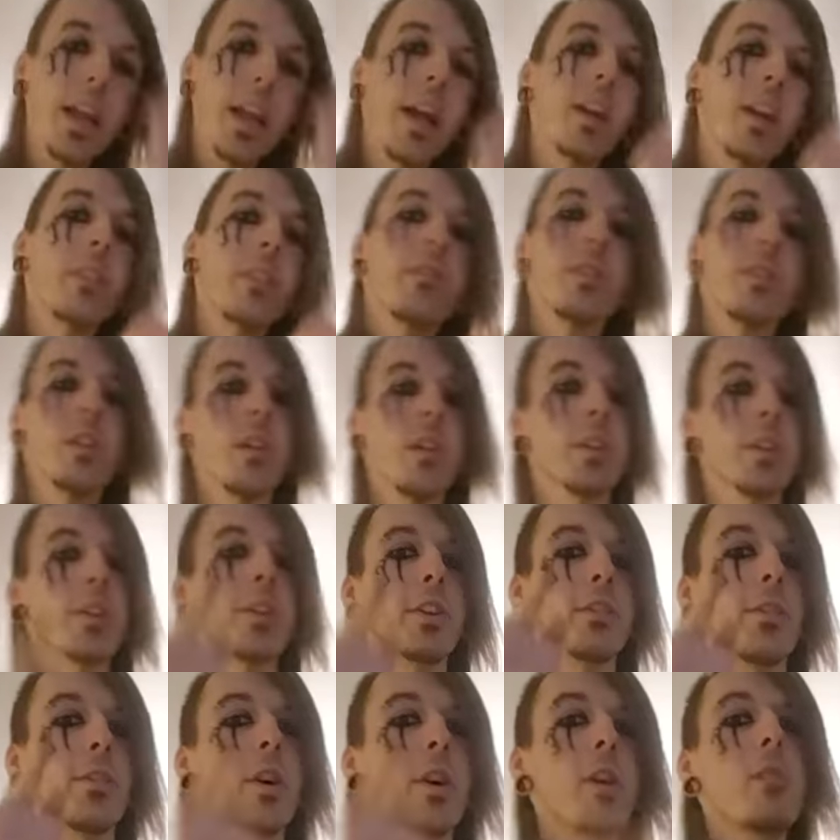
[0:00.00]
out of it on
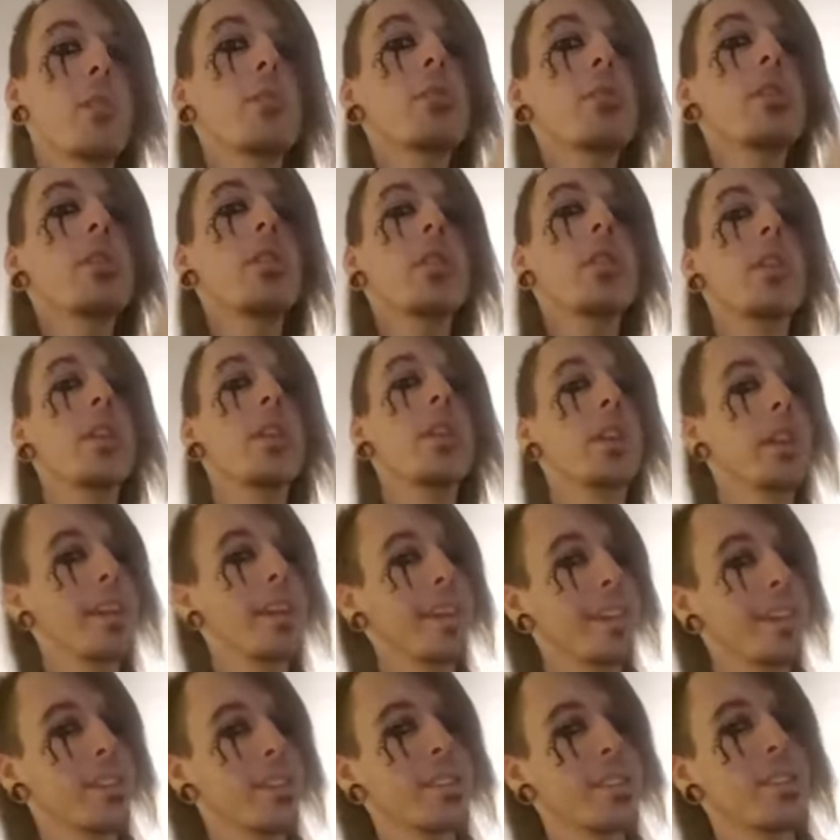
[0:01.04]
your own.
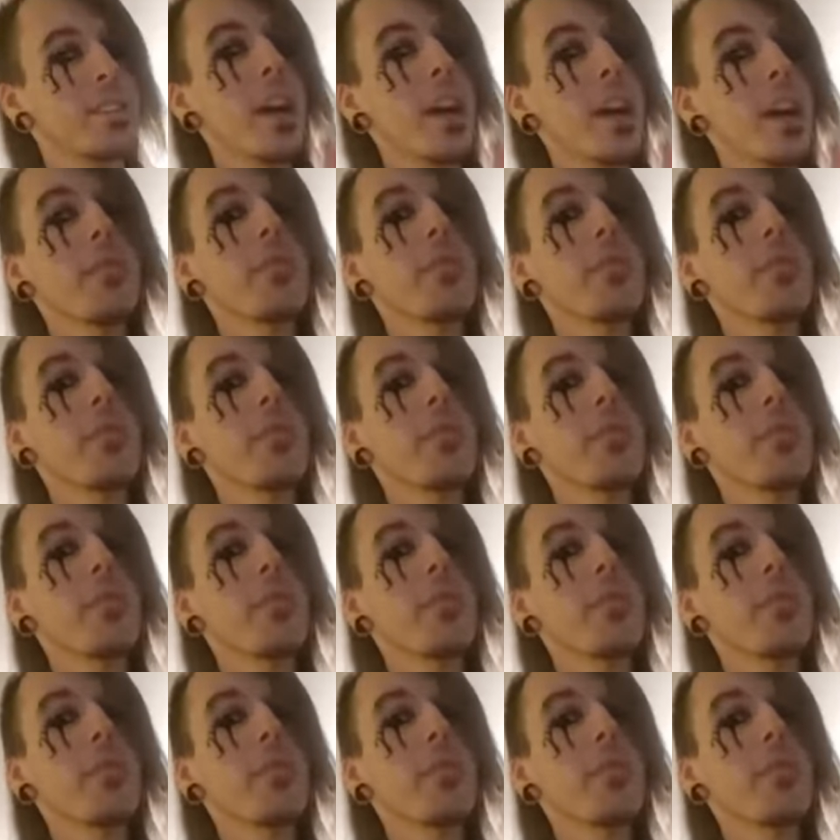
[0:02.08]
It is not